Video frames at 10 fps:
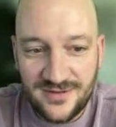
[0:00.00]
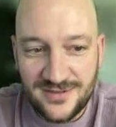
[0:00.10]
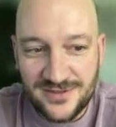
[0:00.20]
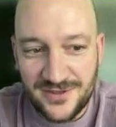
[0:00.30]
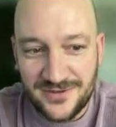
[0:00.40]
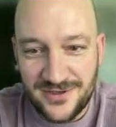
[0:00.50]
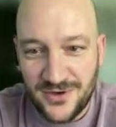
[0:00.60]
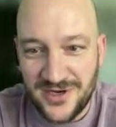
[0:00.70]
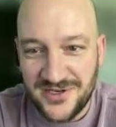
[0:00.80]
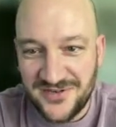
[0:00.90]
so
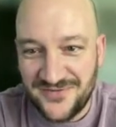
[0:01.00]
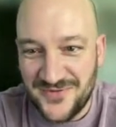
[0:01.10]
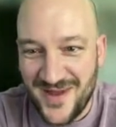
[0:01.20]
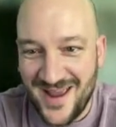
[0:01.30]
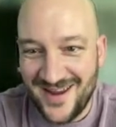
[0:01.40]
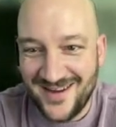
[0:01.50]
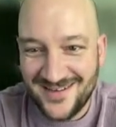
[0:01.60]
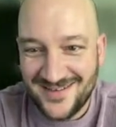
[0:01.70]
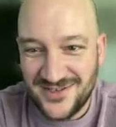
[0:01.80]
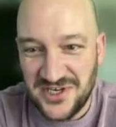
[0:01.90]
cringe if you may,
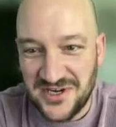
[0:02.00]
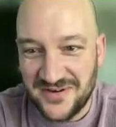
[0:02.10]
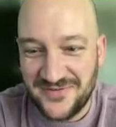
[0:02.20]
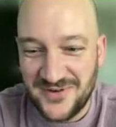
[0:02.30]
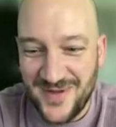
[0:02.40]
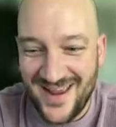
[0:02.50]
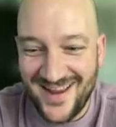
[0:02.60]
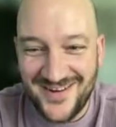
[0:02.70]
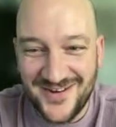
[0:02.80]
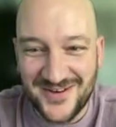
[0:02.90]
cheer if you may. I
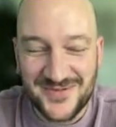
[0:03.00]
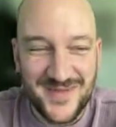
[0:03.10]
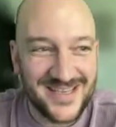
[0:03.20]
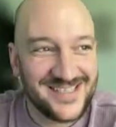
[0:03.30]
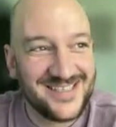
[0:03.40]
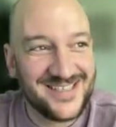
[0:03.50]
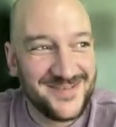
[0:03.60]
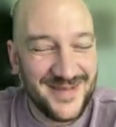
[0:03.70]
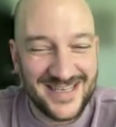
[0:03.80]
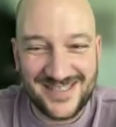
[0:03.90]
know there's mixed
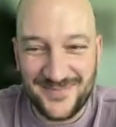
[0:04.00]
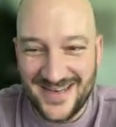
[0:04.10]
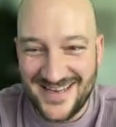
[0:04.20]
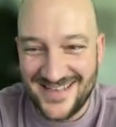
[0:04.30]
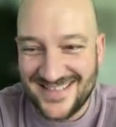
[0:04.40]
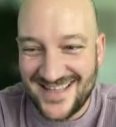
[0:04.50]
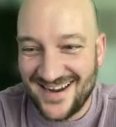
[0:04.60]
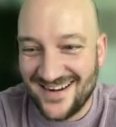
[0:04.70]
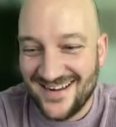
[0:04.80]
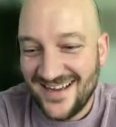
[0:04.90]
opinions
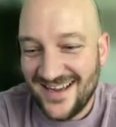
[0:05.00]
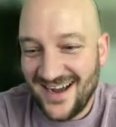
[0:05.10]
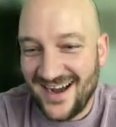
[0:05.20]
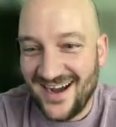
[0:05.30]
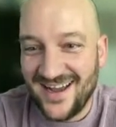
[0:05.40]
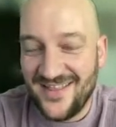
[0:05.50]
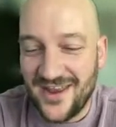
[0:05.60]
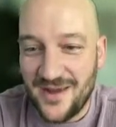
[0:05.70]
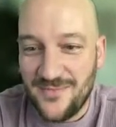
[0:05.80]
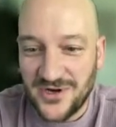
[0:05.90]
there. And then
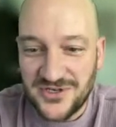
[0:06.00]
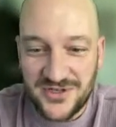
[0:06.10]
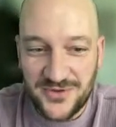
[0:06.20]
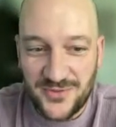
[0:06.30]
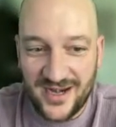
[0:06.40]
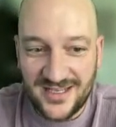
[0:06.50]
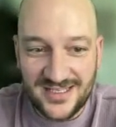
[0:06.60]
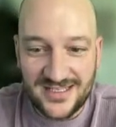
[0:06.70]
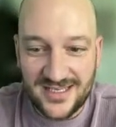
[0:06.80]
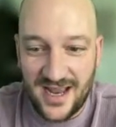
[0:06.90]
I marched the Pride of
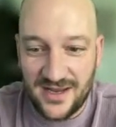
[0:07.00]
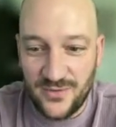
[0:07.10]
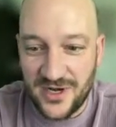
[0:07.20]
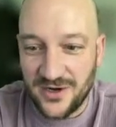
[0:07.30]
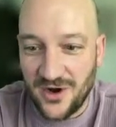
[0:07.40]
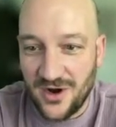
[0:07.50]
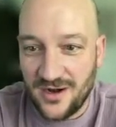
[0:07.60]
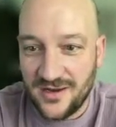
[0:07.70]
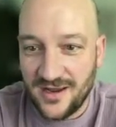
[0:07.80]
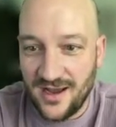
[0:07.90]
Cincinnati Winter
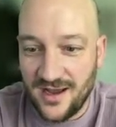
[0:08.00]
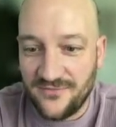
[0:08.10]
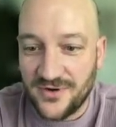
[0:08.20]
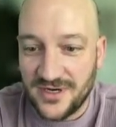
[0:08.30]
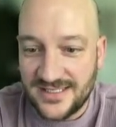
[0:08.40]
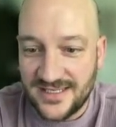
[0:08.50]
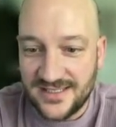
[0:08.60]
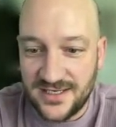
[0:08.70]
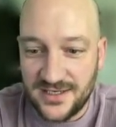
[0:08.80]
Guard for a season in